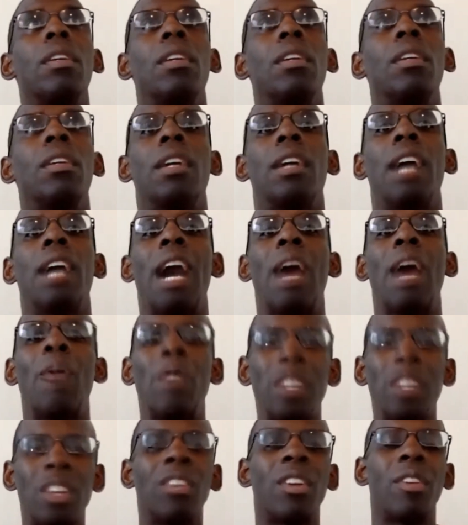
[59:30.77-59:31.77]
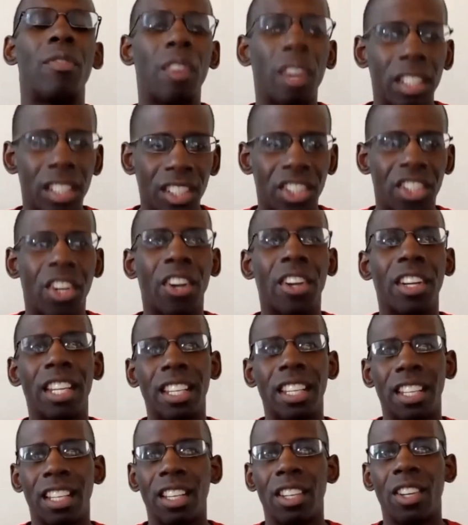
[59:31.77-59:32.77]
I went on a further
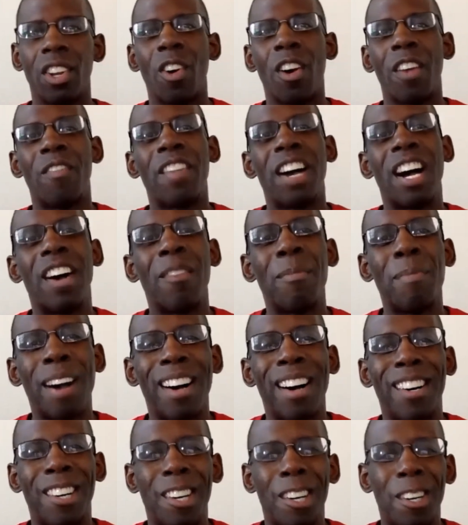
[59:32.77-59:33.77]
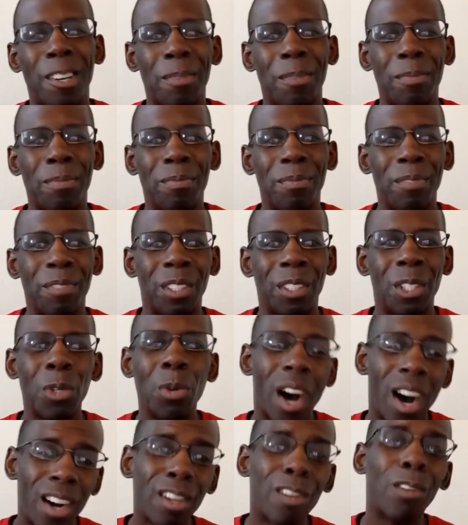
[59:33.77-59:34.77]
journey, and found my 2
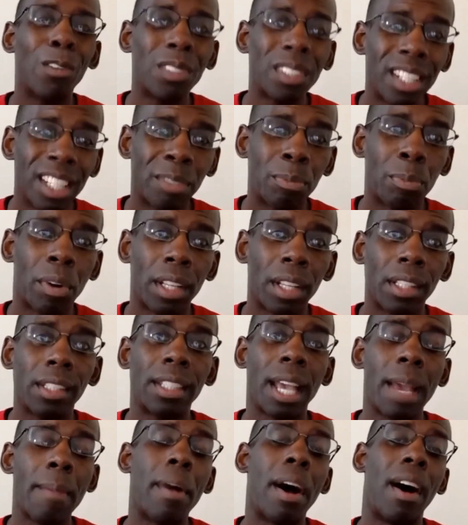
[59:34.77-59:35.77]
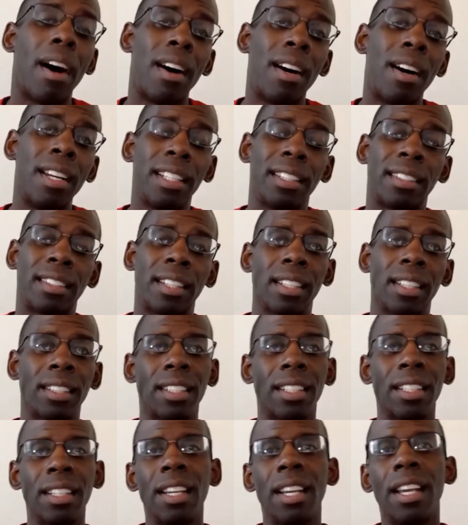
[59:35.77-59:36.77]
uncles, his brothers, and my aunt, his
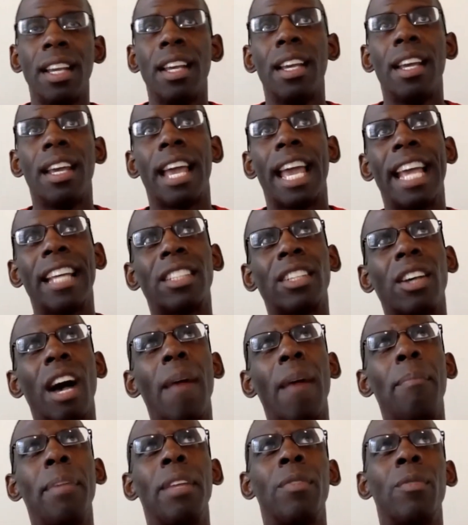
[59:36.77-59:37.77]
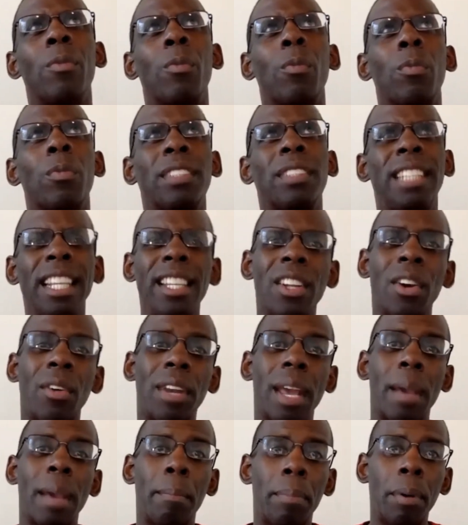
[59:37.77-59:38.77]
sister. And so I've been sitting on
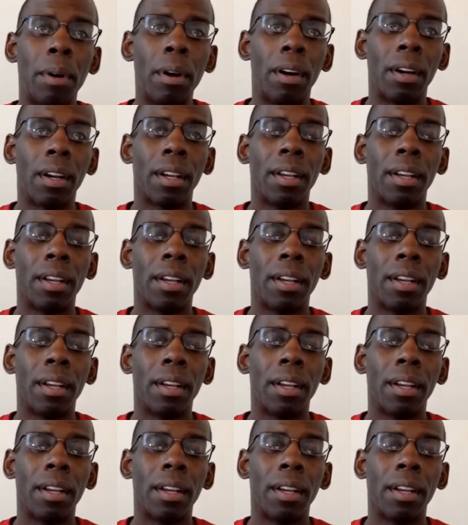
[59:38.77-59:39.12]
that book,